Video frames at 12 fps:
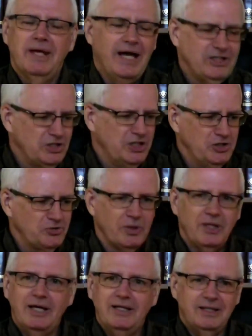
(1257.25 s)
As an
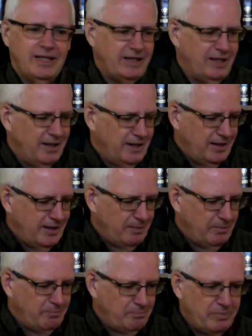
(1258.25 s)
Israelite, they
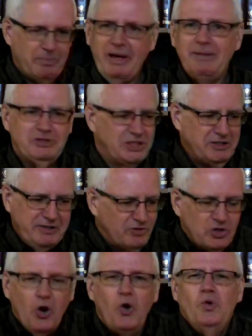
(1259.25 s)
the babies didn't
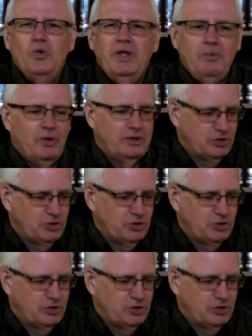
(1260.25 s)
even know who they were.